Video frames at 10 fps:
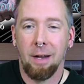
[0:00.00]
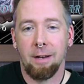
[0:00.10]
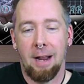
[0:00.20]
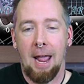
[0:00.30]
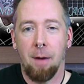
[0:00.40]

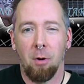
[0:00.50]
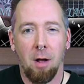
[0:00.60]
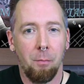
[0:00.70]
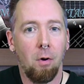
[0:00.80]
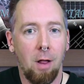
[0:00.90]
I did a
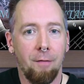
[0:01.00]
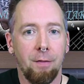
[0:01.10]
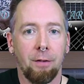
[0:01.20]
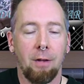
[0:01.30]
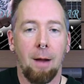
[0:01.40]
hammer-on
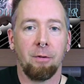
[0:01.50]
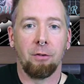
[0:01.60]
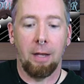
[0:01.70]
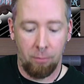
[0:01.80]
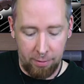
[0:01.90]
pull-off at the top
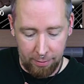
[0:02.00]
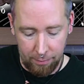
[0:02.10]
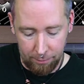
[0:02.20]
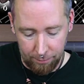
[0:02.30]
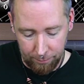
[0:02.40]
just like we did